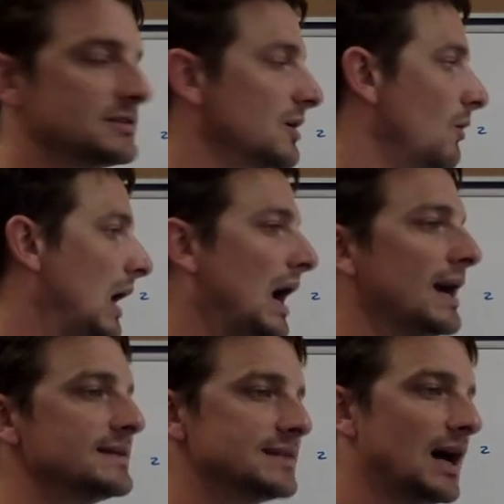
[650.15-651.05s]
So I
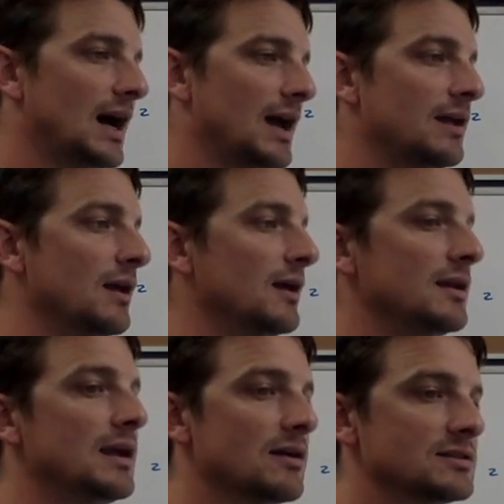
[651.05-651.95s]
is I,
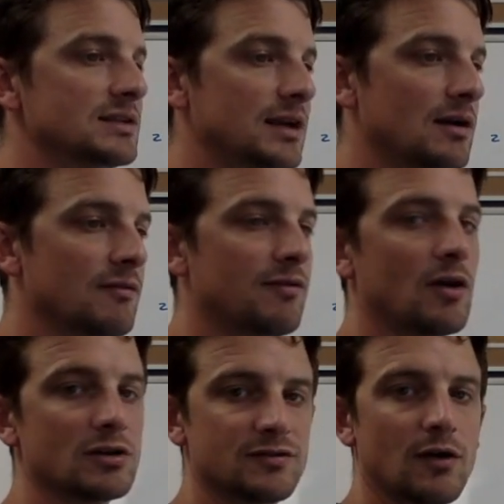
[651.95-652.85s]
near is near,
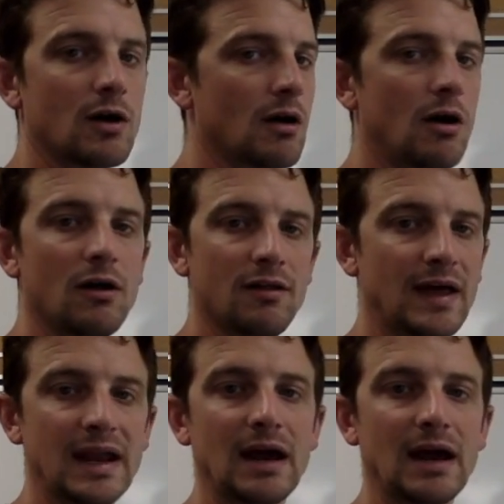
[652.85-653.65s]
far is far, all of that.